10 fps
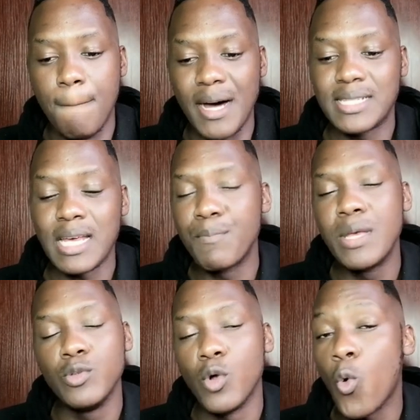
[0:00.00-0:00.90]
But some
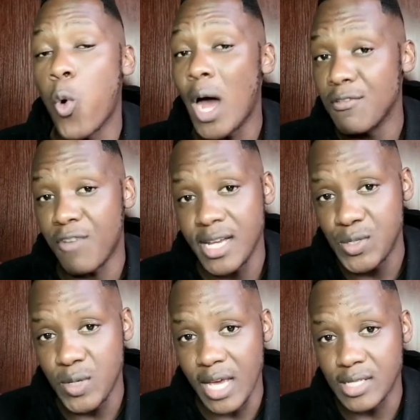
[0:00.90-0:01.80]
people don't qualify
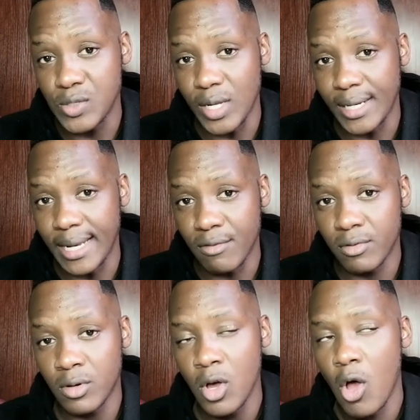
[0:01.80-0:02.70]
to get to that
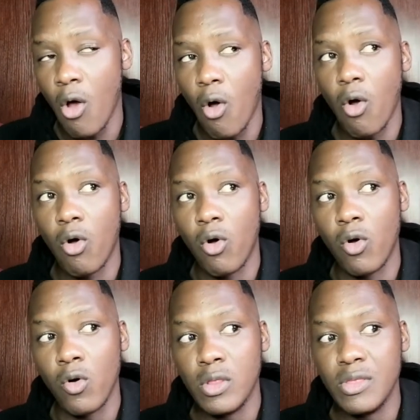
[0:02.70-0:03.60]
level,
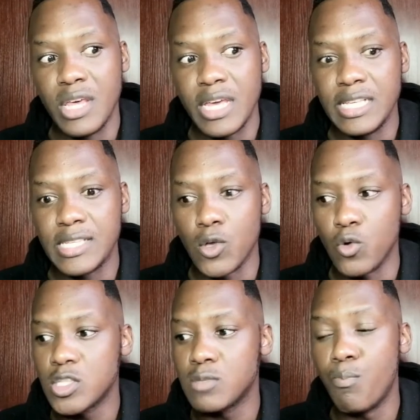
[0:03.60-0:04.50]
or there is
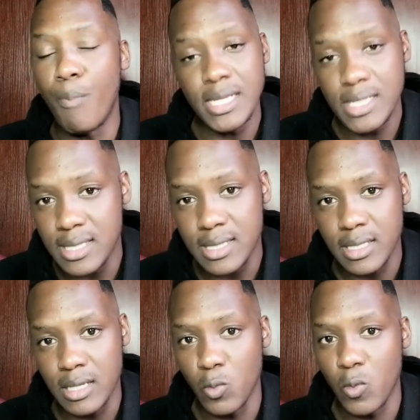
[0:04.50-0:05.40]
no
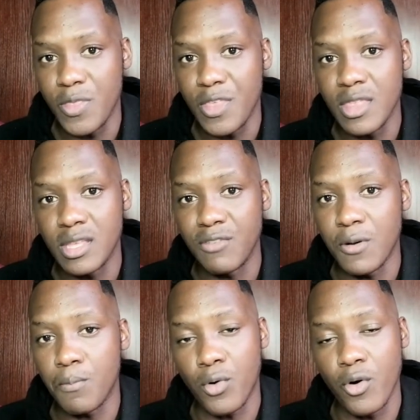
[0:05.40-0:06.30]
space within the
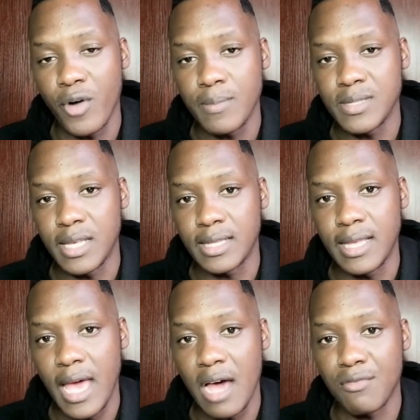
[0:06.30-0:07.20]
different programs that
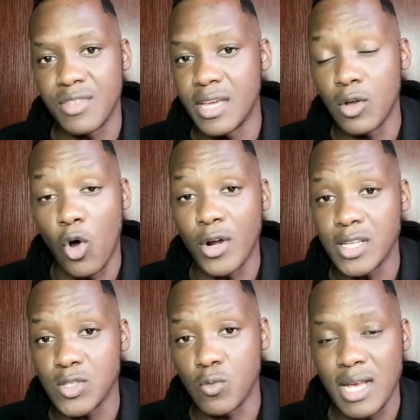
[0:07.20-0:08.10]
they have. They're in
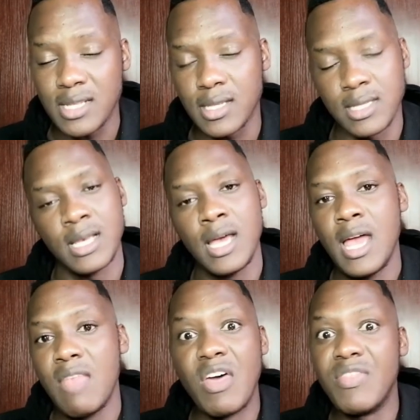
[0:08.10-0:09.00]
honors or masters,
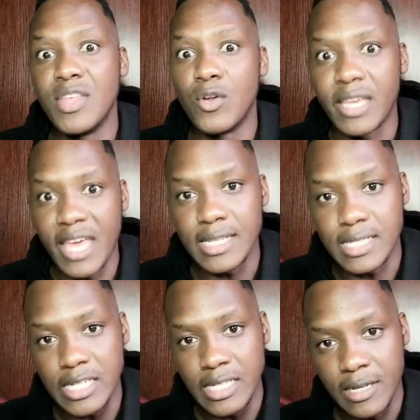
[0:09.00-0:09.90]
then they don't
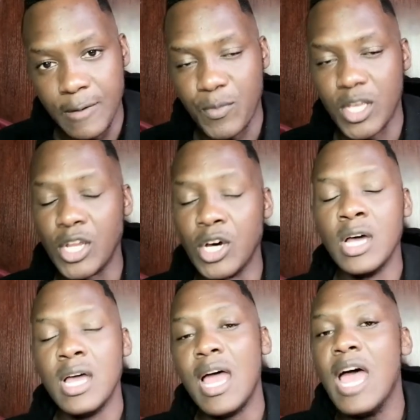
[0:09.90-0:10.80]
get in,
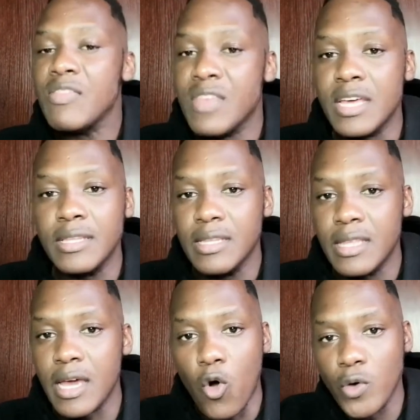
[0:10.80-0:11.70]
and then
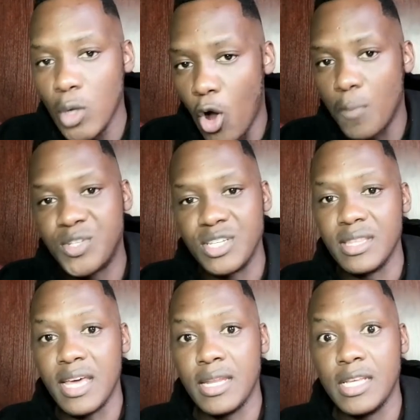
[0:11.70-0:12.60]
their only
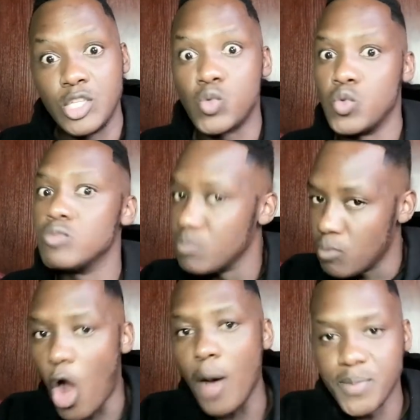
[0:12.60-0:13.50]
option then is to
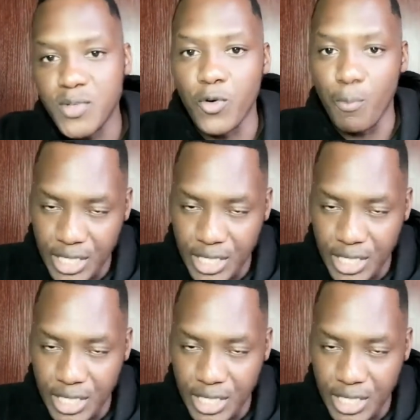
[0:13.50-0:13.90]
opt for